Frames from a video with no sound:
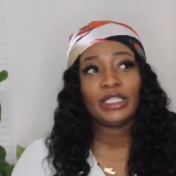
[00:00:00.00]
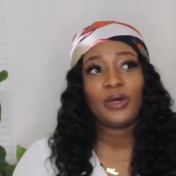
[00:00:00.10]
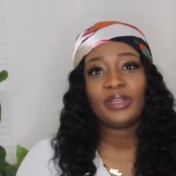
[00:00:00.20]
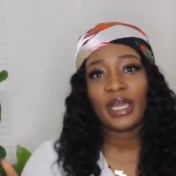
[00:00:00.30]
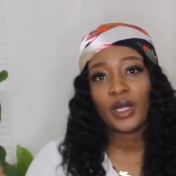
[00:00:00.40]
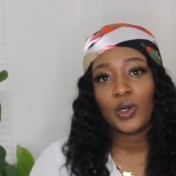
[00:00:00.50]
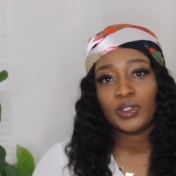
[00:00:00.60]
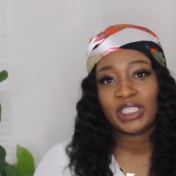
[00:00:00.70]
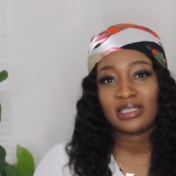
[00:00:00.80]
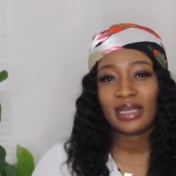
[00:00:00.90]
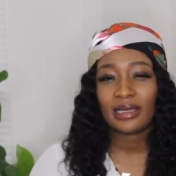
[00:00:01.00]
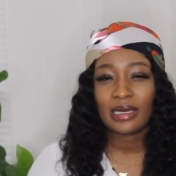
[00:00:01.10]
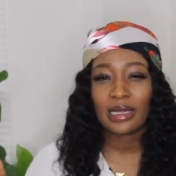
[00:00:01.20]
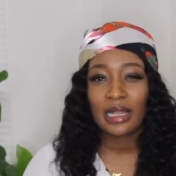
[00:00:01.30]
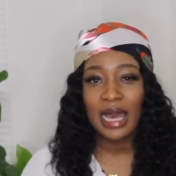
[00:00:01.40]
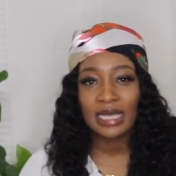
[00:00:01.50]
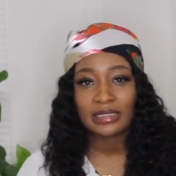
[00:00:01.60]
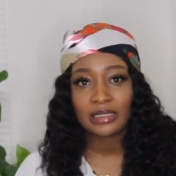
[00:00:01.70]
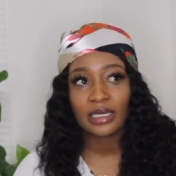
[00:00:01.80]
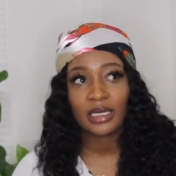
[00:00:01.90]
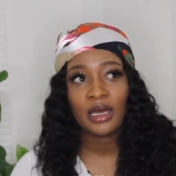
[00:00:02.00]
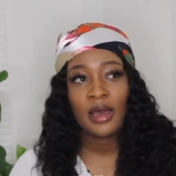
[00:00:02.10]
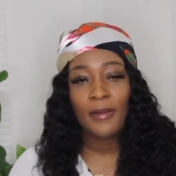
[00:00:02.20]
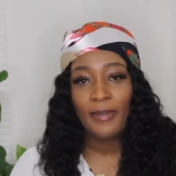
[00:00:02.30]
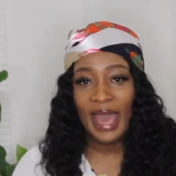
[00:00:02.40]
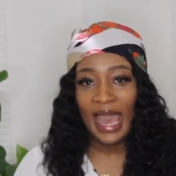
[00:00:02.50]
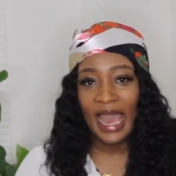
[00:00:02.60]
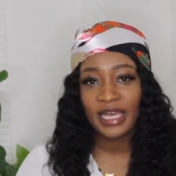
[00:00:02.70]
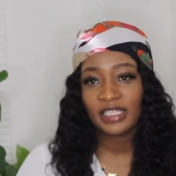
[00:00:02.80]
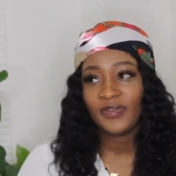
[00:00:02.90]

I know that coach is like a classic bag.